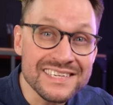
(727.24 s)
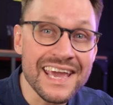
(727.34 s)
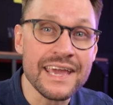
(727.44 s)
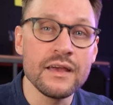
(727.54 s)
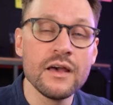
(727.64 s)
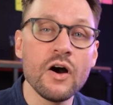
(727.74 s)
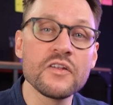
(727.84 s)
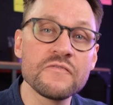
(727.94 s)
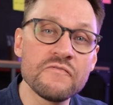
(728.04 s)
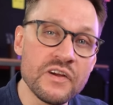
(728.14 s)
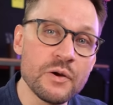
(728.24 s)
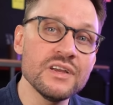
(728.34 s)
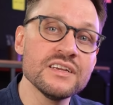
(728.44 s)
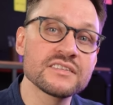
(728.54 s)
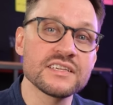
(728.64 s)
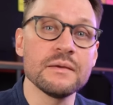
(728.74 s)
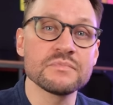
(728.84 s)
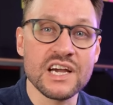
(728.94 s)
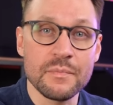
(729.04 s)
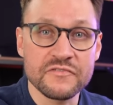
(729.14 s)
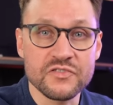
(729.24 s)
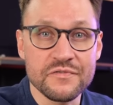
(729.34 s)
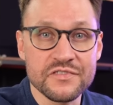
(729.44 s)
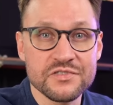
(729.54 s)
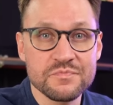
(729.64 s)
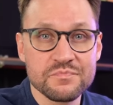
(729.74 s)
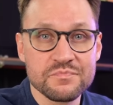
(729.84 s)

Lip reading: day on the very same type of service.